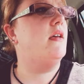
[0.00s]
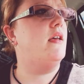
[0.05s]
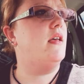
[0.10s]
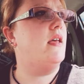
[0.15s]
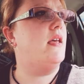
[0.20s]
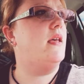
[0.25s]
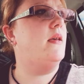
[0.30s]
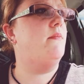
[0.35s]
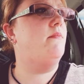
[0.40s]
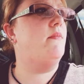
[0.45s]

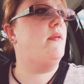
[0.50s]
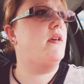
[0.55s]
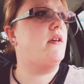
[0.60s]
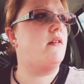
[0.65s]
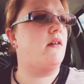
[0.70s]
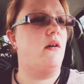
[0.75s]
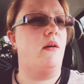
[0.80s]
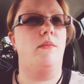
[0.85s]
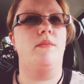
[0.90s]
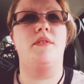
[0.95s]
It
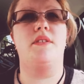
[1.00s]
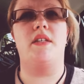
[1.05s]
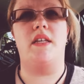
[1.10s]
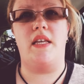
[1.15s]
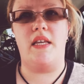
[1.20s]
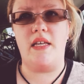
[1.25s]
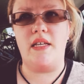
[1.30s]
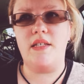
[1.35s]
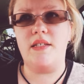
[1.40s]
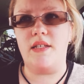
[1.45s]
becomes
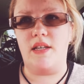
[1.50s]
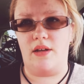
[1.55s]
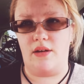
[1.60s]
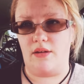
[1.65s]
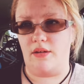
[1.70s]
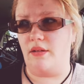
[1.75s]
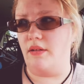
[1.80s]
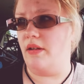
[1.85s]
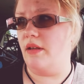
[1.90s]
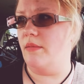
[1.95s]

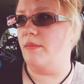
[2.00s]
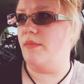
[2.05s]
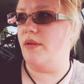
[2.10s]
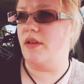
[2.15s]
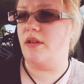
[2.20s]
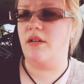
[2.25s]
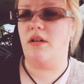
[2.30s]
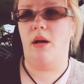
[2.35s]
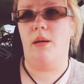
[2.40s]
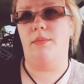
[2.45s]
easier. It
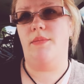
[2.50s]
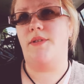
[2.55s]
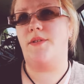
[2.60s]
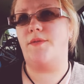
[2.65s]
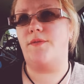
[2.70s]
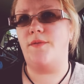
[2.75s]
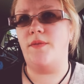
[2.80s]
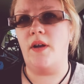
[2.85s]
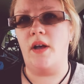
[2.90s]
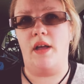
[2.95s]
becomes
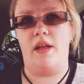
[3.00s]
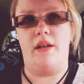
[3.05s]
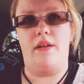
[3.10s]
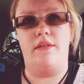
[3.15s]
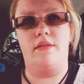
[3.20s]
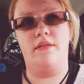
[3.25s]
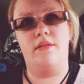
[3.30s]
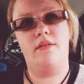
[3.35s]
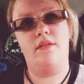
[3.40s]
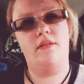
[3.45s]
fun.
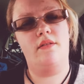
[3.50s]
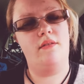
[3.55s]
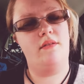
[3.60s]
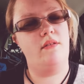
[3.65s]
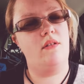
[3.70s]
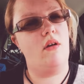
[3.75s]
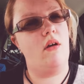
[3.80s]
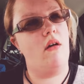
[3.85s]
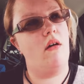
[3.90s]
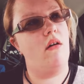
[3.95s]

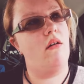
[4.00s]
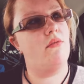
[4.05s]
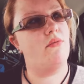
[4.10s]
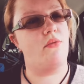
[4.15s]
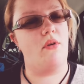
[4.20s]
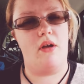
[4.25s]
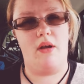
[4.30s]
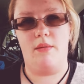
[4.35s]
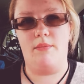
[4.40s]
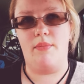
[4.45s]

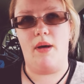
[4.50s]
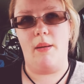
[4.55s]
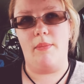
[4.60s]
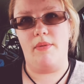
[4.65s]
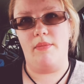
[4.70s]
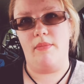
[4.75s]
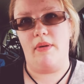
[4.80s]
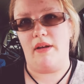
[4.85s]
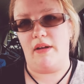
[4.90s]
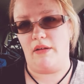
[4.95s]
Sorry, I'm
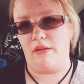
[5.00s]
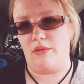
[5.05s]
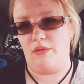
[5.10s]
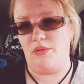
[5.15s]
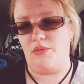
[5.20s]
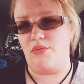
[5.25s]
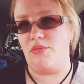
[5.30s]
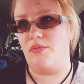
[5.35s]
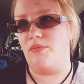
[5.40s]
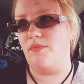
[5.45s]
popping my
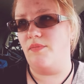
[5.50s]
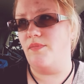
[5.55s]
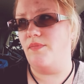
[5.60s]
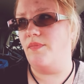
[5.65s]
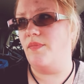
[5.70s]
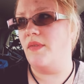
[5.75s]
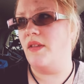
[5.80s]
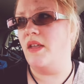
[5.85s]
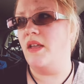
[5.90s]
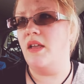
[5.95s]
knuckles.
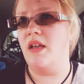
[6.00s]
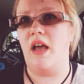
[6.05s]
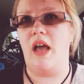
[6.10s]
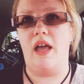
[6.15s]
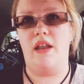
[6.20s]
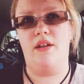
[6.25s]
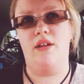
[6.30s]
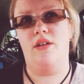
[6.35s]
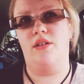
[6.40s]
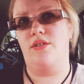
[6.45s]

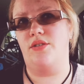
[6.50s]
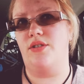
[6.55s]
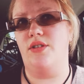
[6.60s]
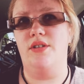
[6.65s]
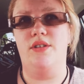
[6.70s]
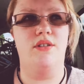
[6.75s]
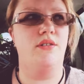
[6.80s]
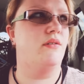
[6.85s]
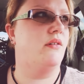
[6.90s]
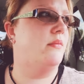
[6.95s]
I know I
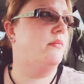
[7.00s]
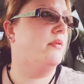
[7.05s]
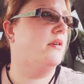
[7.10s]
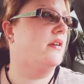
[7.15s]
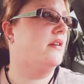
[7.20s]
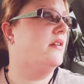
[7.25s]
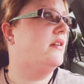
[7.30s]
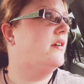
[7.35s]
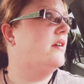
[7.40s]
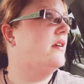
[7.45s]
shouldn't do it, but
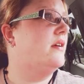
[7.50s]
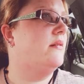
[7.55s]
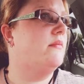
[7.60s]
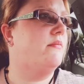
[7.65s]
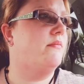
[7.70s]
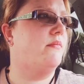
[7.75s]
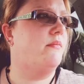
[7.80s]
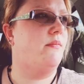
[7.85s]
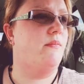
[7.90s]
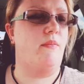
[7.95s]

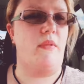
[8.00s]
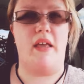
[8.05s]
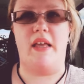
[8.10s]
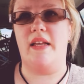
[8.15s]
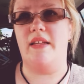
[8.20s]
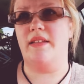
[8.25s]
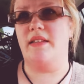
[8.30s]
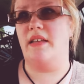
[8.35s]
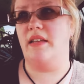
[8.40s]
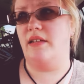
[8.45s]
my
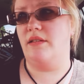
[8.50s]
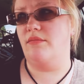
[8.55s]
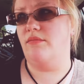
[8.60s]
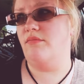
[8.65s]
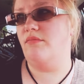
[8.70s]
hands get